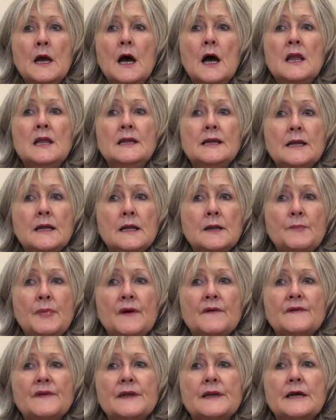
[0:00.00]
a little
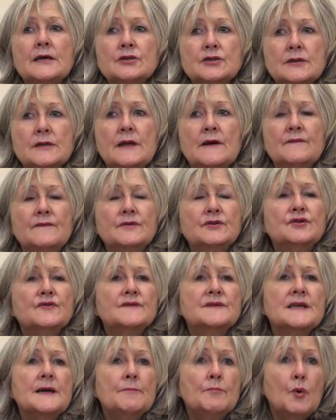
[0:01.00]
above the national average
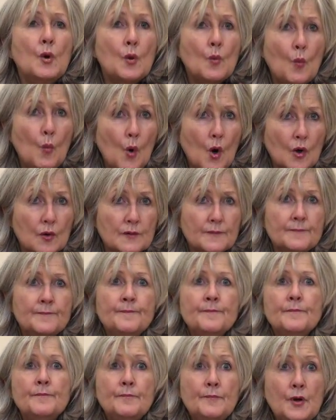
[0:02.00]
of 10.1
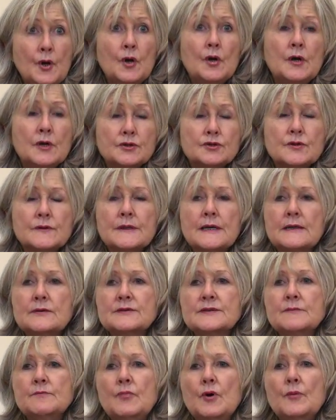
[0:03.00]
per
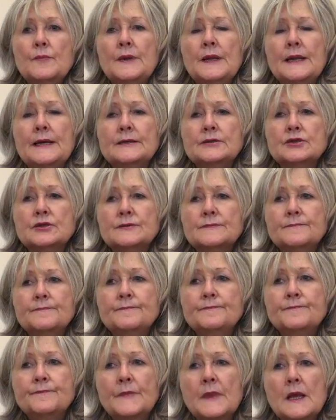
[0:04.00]
100,000 population.
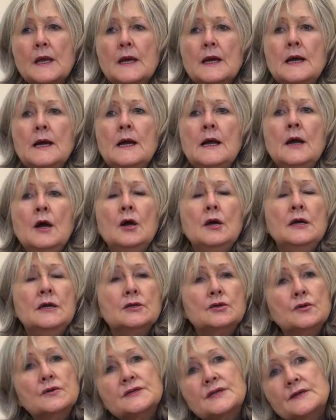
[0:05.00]

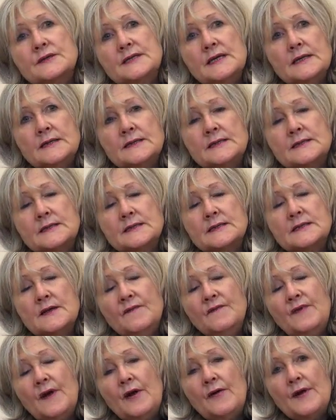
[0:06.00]
It also tells us there's
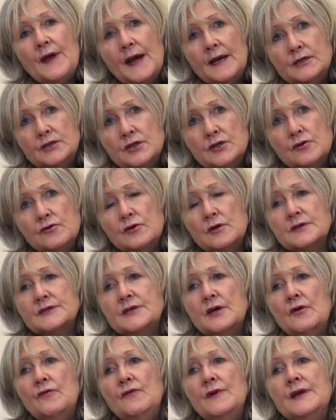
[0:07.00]
some variation across
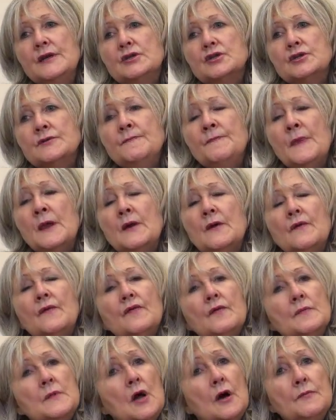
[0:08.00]
our region,
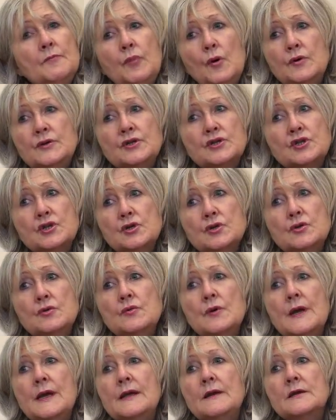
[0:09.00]
from
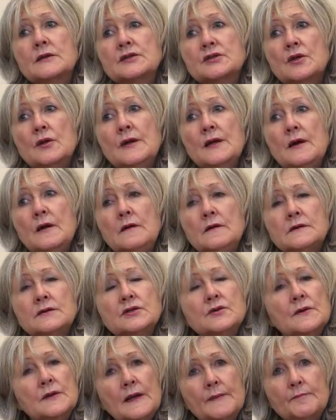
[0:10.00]
9.2 in Solihull
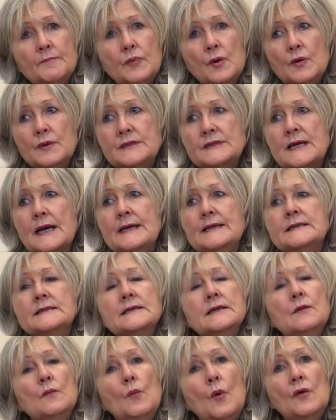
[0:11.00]
to 11.8
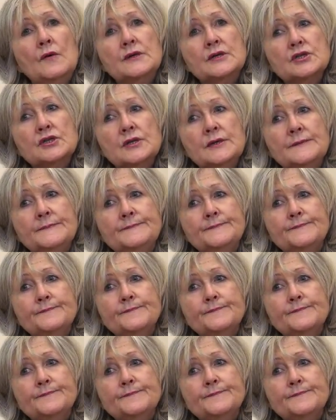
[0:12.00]
in Warwickshire.